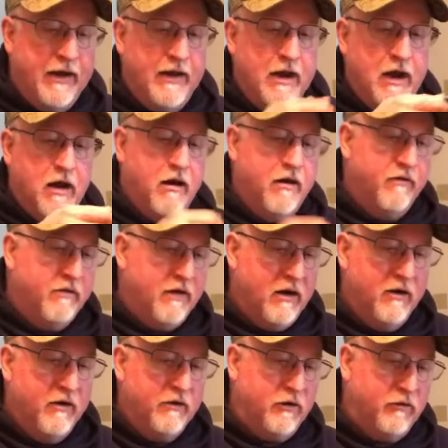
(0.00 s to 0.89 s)
it are,
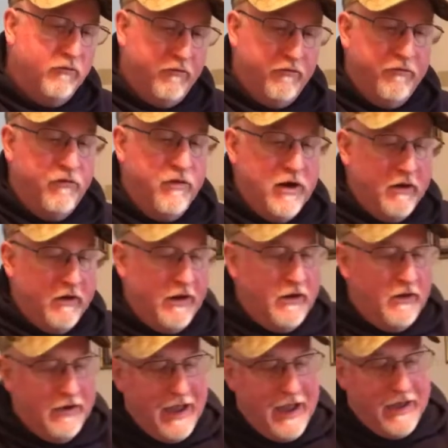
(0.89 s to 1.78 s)
are
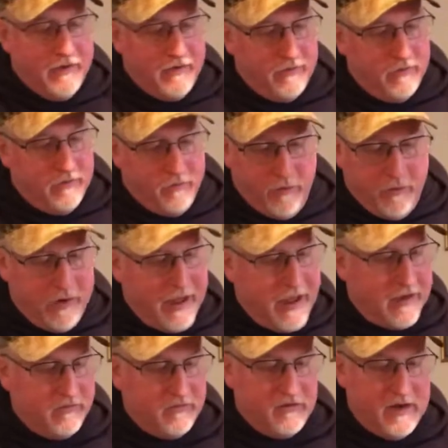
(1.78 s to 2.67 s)
really not, they're
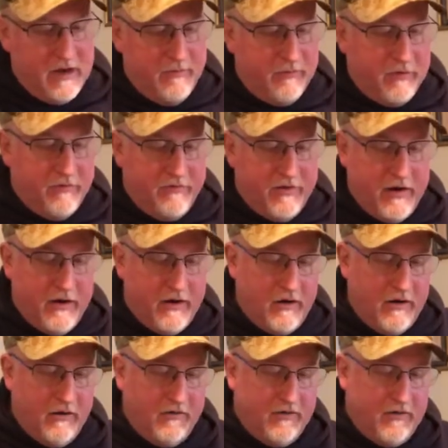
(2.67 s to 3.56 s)
not cheap. They're very
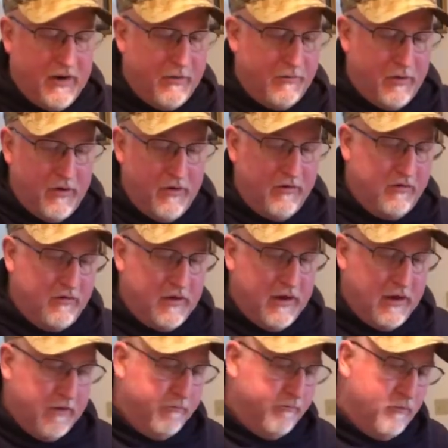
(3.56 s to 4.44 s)
good zippers.
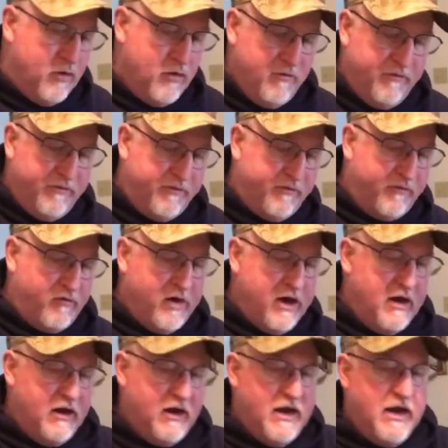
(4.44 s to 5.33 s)
They move
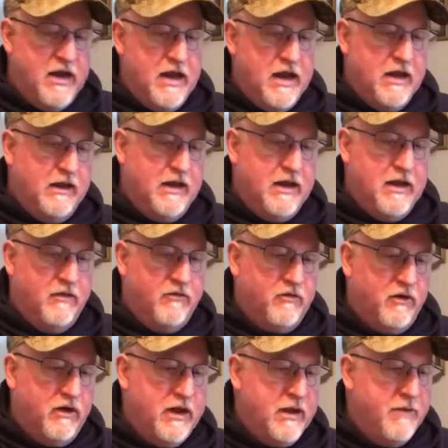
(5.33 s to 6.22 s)
freely and
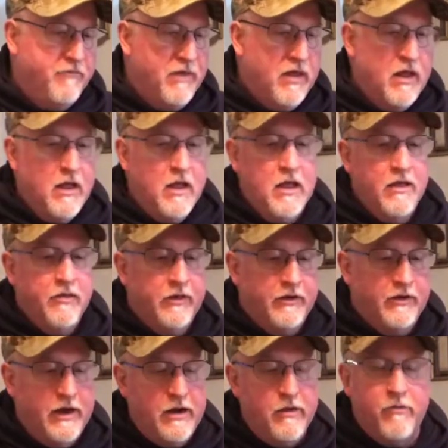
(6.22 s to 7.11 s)
easily.
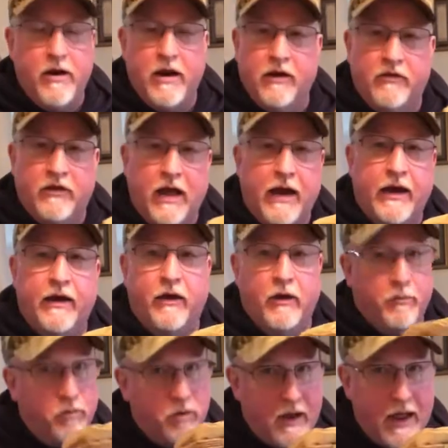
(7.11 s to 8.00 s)
The D-rings on it
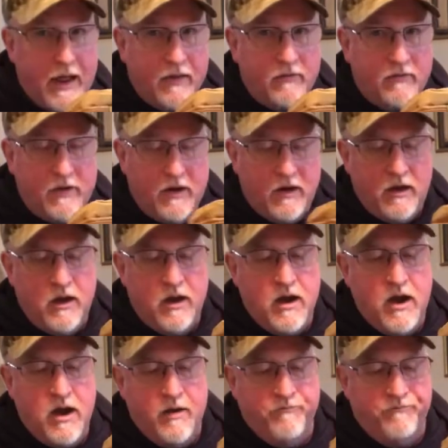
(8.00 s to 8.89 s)
are plastic.
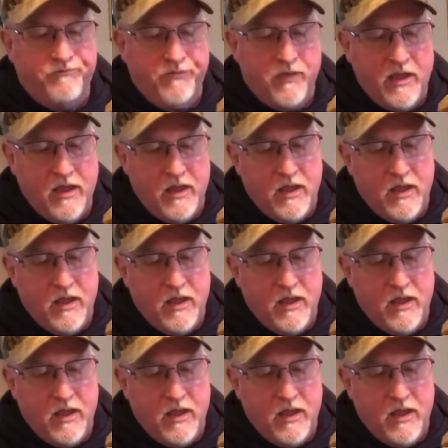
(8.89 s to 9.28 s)
Um,